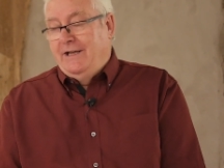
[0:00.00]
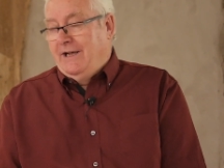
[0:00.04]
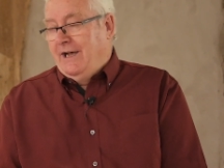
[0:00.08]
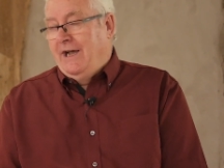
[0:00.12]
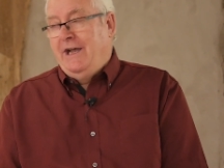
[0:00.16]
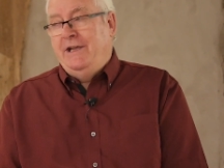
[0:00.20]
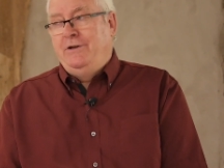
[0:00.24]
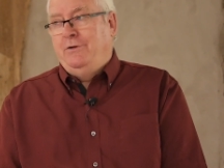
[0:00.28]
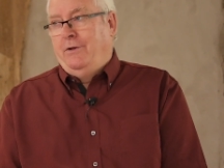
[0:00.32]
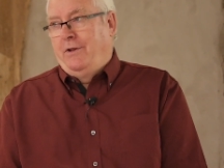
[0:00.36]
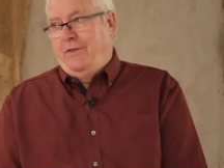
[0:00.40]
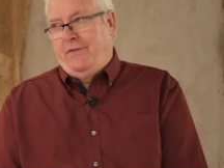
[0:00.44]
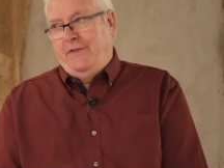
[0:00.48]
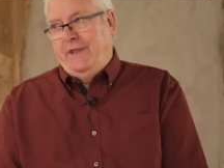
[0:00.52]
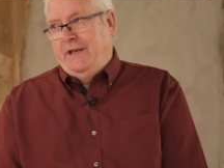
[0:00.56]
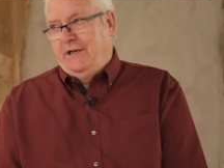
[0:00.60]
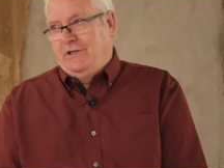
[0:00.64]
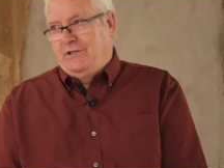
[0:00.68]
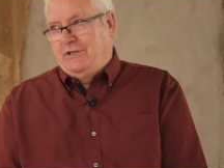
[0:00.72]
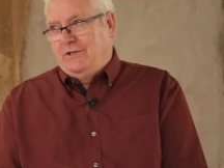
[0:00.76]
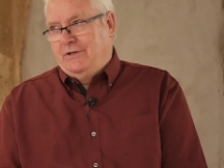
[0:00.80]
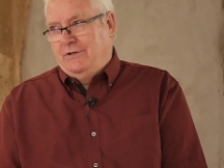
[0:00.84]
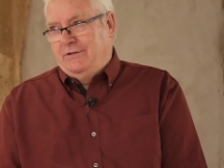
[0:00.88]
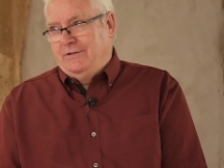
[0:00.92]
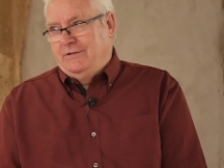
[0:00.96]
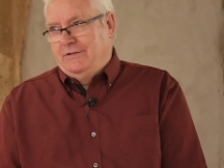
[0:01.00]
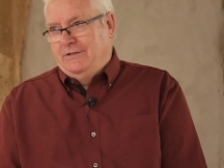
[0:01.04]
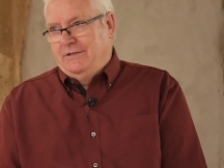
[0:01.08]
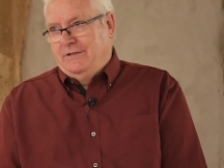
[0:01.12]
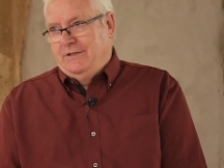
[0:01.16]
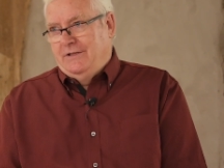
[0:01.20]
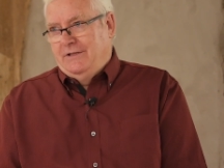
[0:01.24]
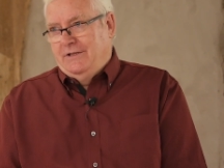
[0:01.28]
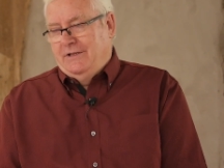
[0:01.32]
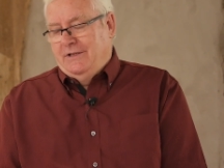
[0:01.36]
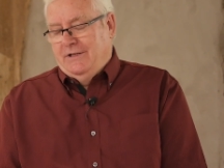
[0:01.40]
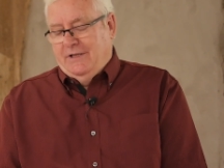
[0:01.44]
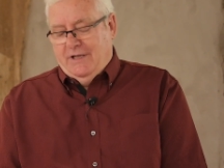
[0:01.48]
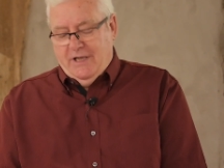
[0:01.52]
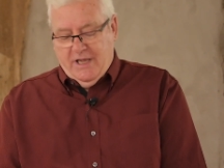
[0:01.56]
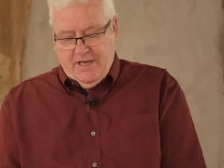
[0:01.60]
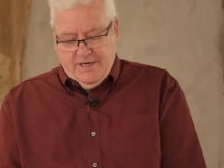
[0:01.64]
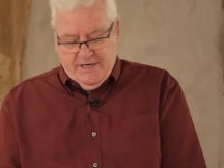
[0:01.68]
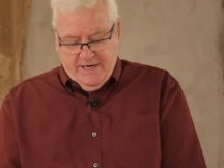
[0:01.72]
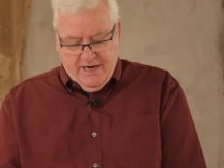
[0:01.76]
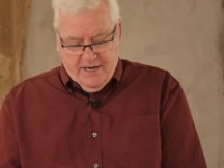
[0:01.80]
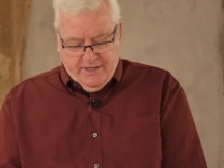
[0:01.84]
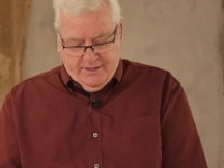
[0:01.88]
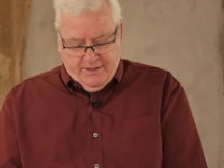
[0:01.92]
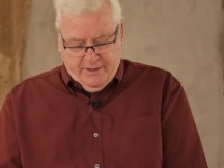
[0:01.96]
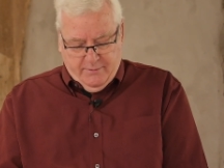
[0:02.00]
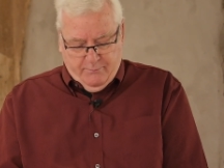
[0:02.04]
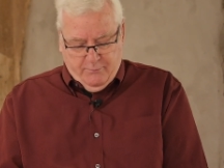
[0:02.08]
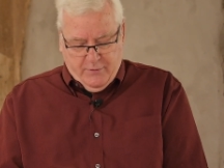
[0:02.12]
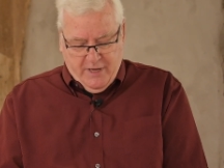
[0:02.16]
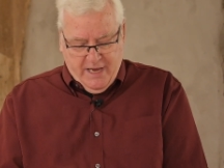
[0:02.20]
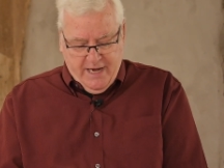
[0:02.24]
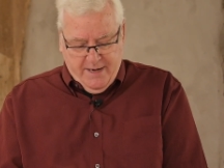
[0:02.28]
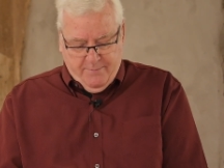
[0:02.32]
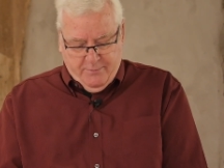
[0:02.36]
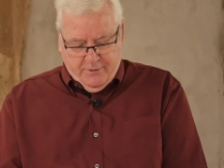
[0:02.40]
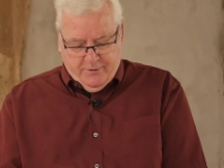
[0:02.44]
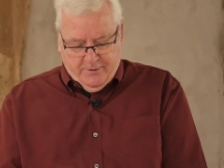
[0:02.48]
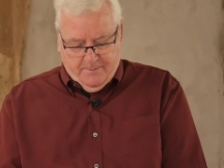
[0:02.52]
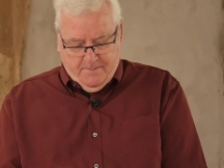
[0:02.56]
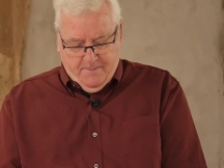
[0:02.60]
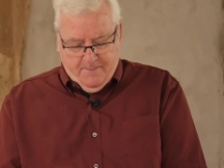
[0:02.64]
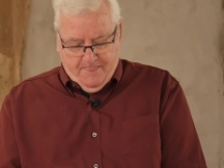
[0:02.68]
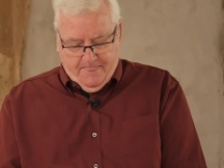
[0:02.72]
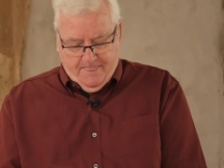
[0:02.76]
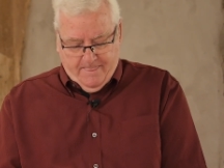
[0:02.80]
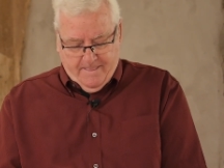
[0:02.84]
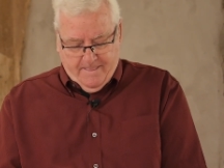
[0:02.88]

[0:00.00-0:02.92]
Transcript: I don't think so. And yet the Bible